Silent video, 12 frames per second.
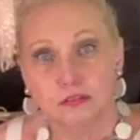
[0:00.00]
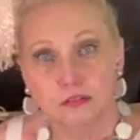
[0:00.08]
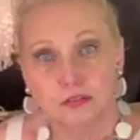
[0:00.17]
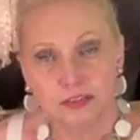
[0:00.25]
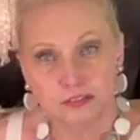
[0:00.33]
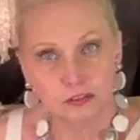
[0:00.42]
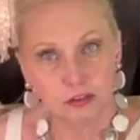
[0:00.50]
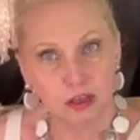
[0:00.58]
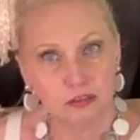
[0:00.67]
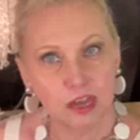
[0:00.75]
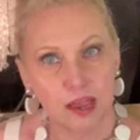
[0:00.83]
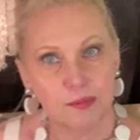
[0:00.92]
this is
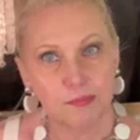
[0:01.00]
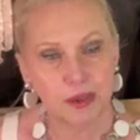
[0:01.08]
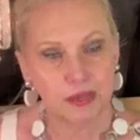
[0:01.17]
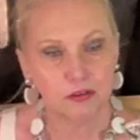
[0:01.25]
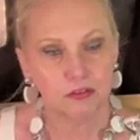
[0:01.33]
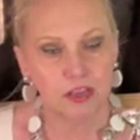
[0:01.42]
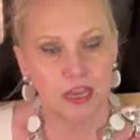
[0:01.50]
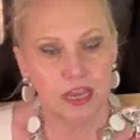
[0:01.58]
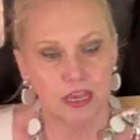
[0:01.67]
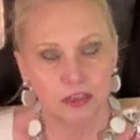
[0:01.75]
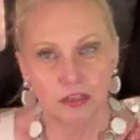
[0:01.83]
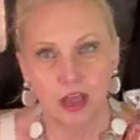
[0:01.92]
called Diamond Petals.
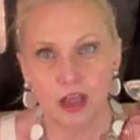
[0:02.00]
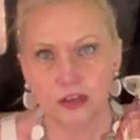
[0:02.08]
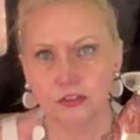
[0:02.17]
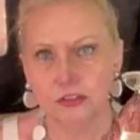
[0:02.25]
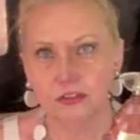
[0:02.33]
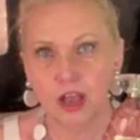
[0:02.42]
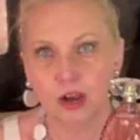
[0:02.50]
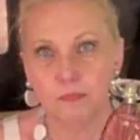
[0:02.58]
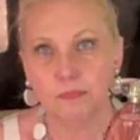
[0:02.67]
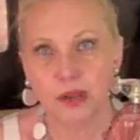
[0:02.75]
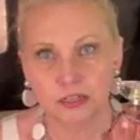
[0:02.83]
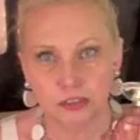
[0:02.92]
She's got a
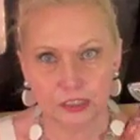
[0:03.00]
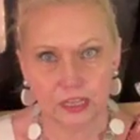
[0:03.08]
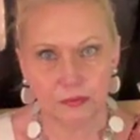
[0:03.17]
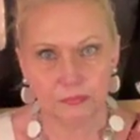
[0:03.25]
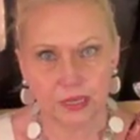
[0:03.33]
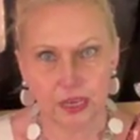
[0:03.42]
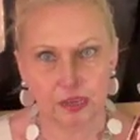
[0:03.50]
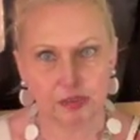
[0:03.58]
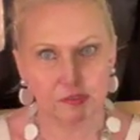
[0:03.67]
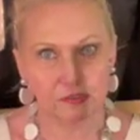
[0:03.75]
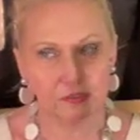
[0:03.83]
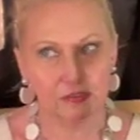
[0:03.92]
bunch of them
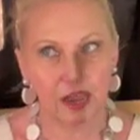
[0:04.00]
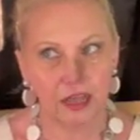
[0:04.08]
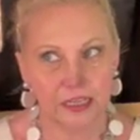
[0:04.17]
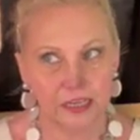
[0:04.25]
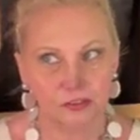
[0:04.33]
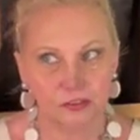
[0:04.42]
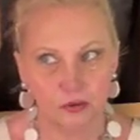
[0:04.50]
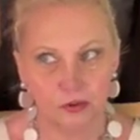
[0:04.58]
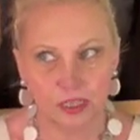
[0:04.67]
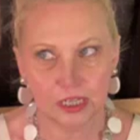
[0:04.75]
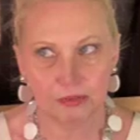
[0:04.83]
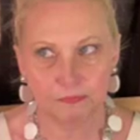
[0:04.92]
because Thalia
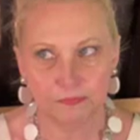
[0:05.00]
Sodi,